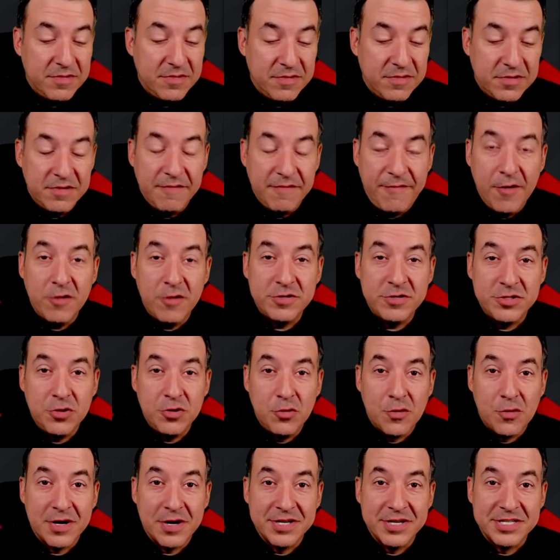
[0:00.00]
folks who
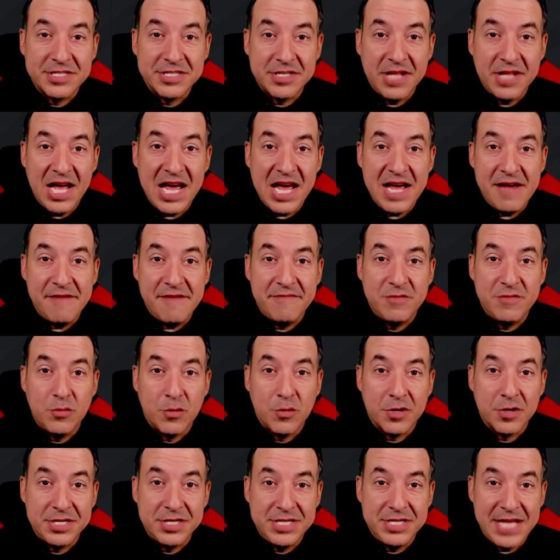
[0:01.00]
were enslaved
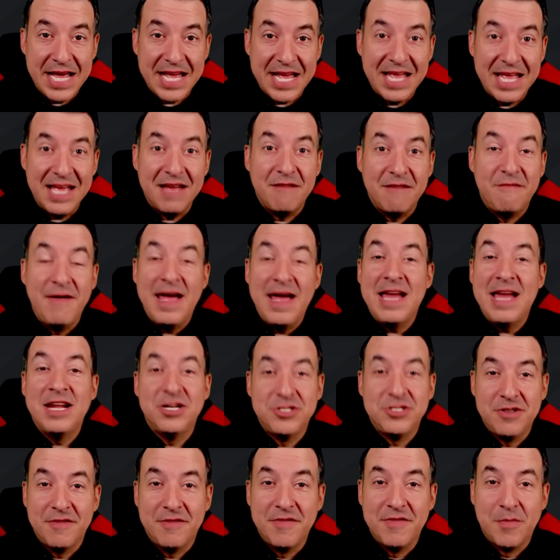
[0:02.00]
were taking advantage
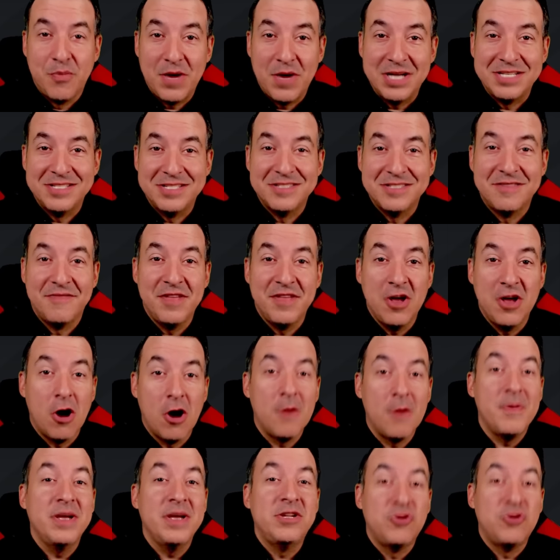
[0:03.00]
of the presence of the
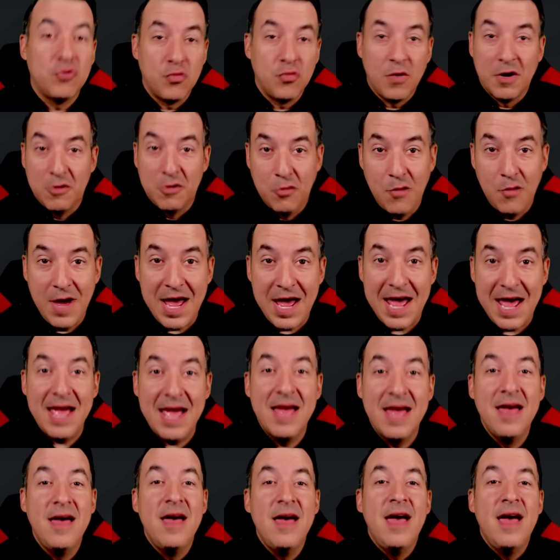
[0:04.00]
army to run away
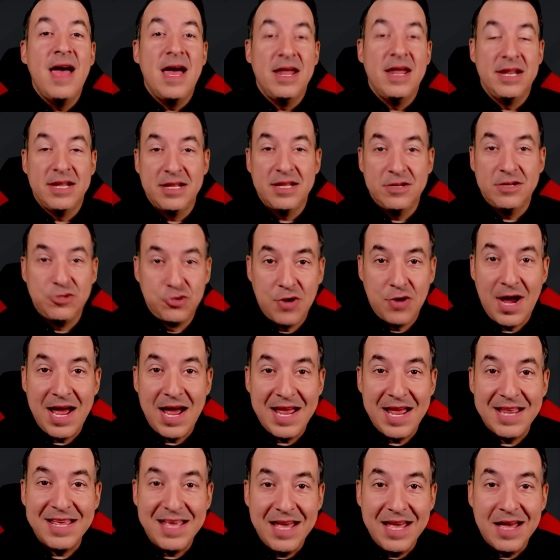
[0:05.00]
and to try
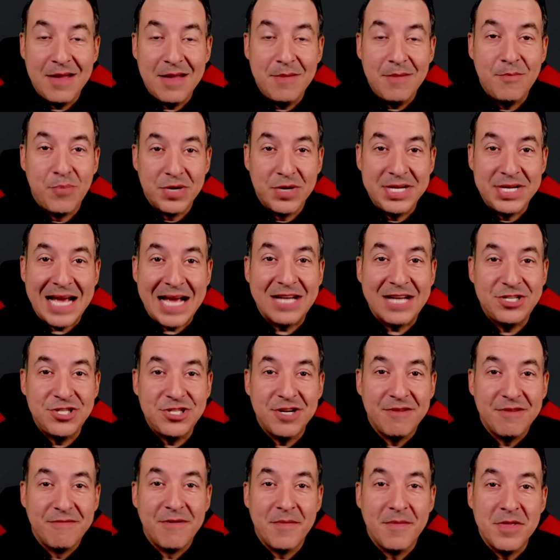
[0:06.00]
and get protection
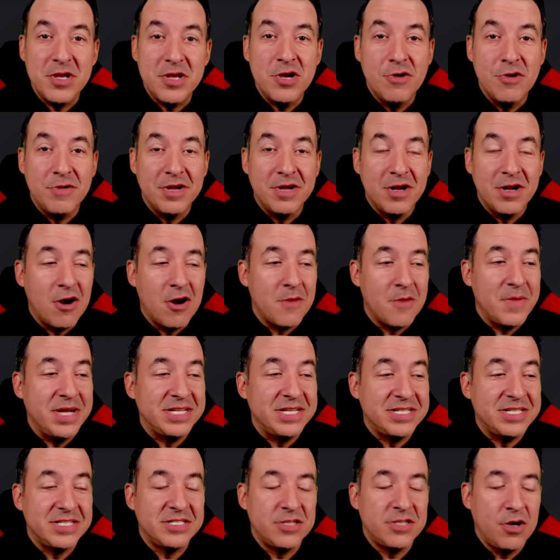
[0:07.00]
from the Union armies.
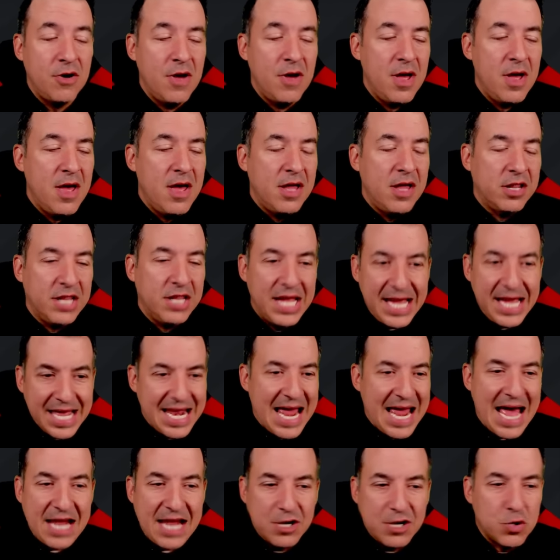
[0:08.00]
And so Lincoln
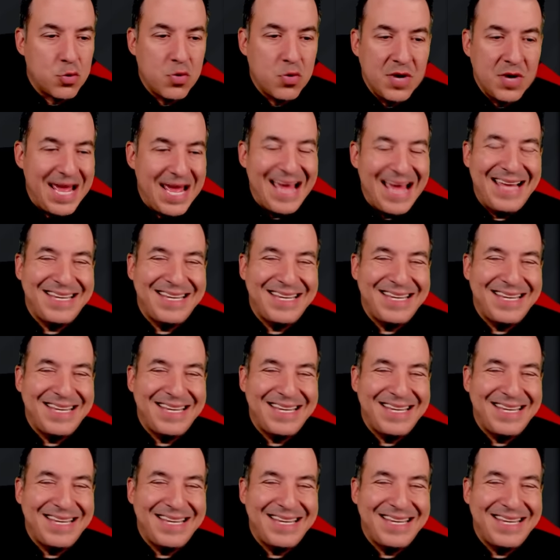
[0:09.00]
had to create